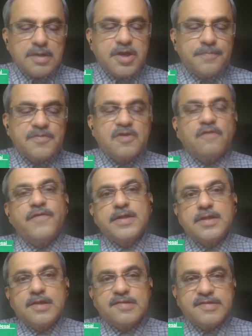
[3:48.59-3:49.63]
strips of
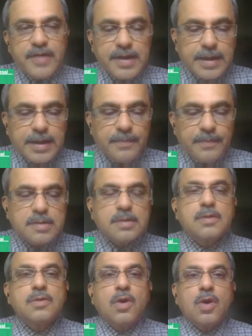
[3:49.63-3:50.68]
either seven
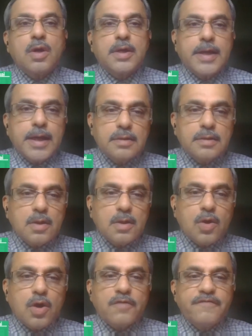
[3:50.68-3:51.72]
tablets or 10
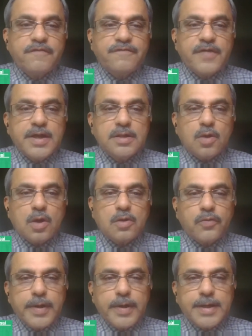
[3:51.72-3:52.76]
or 15
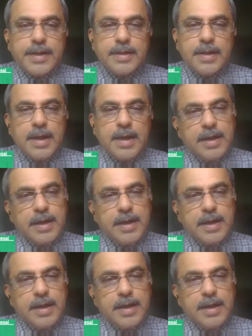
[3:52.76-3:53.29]
or 28,